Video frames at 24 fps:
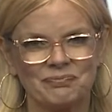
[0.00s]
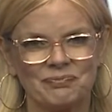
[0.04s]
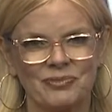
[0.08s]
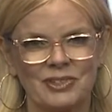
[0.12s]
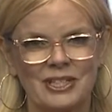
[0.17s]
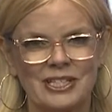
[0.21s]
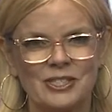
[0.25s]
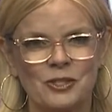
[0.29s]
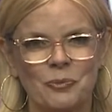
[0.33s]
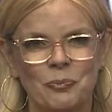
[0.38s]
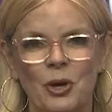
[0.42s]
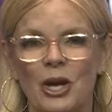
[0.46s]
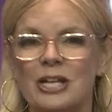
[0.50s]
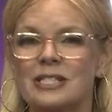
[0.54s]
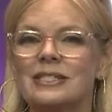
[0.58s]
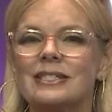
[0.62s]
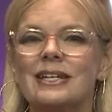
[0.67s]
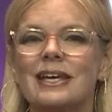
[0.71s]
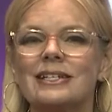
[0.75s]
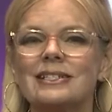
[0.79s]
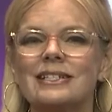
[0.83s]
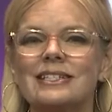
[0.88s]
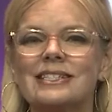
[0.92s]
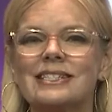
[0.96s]
He's the
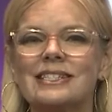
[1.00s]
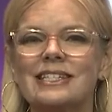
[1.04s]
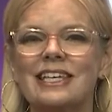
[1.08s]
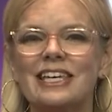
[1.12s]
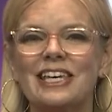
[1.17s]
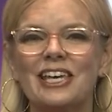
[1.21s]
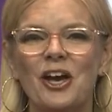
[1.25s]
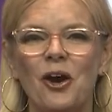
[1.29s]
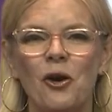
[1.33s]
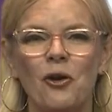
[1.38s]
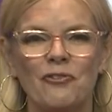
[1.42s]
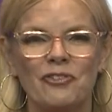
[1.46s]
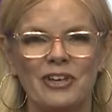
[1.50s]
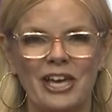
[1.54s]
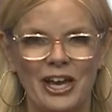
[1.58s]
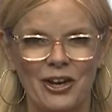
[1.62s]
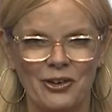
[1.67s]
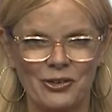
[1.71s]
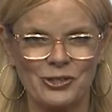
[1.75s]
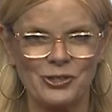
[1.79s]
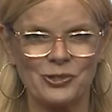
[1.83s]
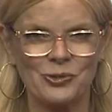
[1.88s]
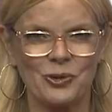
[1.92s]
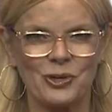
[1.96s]
president and CEO of
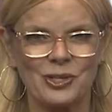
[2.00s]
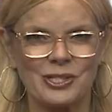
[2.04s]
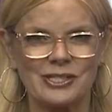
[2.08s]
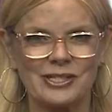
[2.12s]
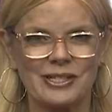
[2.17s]
CareSource,